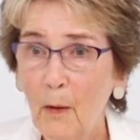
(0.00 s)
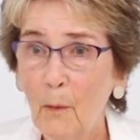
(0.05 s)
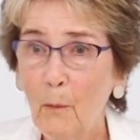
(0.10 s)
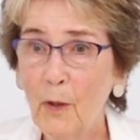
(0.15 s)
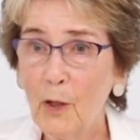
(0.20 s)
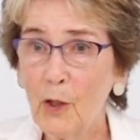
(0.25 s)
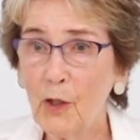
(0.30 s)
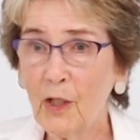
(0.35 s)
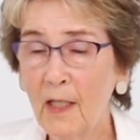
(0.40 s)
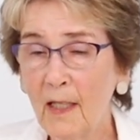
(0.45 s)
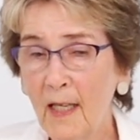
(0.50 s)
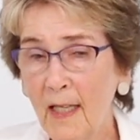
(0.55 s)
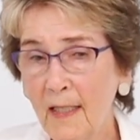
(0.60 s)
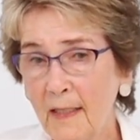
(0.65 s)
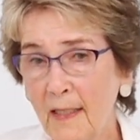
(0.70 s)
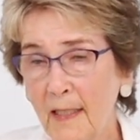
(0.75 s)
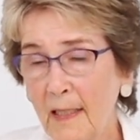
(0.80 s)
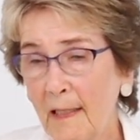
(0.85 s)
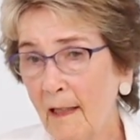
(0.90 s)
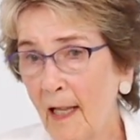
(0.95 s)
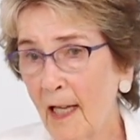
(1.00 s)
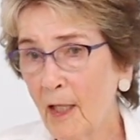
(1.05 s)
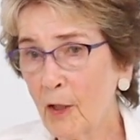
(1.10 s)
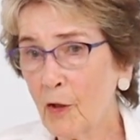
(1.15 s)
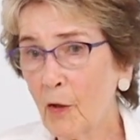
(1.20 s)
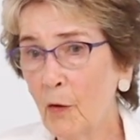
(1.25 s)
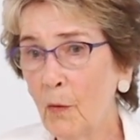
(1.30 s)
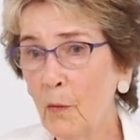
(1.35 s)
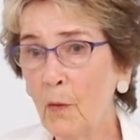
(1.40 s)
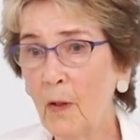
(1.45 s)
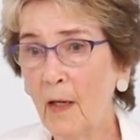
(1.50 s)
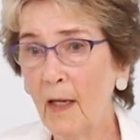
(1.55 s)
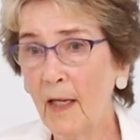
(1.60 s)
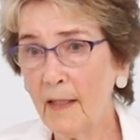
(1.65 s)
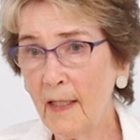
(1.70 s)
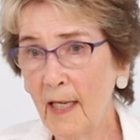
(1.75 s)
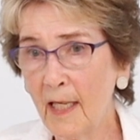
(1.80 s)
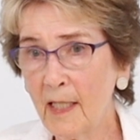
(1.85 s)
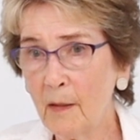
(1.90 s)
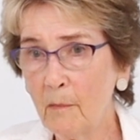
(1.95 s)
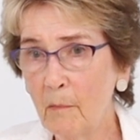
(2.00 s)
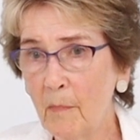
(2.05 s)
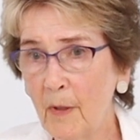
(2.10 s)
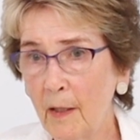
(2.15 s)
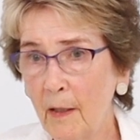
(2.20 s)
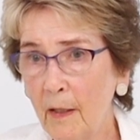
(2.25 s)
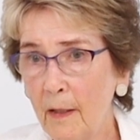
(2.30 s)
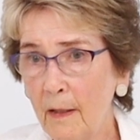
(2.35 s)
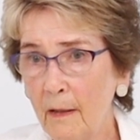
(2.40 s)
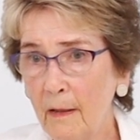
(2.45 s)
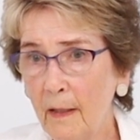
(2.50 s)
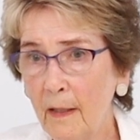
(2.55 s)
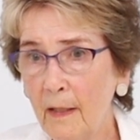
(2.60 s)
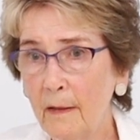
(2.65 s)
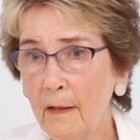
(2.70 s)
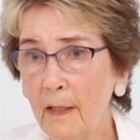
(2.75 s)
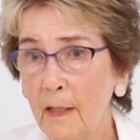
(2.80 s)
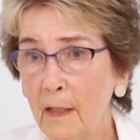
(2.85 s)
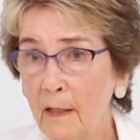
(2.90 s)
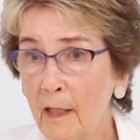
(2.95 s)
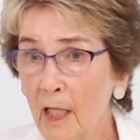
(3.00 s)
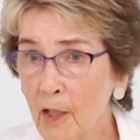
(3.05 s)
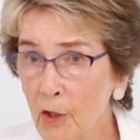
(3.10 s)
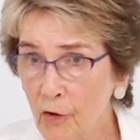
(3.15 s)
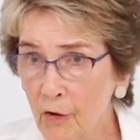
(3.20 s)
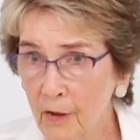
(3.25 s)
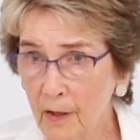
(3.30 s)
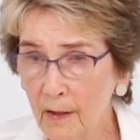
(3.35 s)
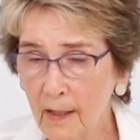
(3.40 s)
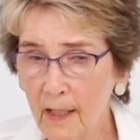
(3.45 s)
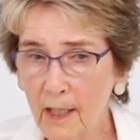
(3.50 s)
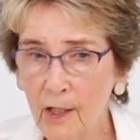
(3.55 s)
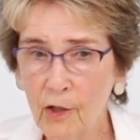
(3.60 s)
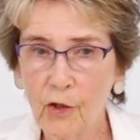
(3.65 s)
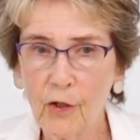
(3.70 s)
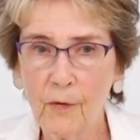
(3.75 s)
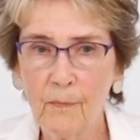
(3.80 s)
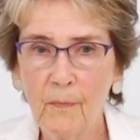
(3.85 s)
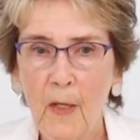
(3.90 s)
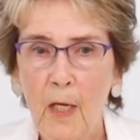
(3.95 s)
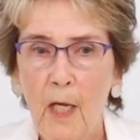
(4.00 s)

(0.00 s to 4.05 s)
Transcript: which connected Glasgow and Edinburgh in the industrial age.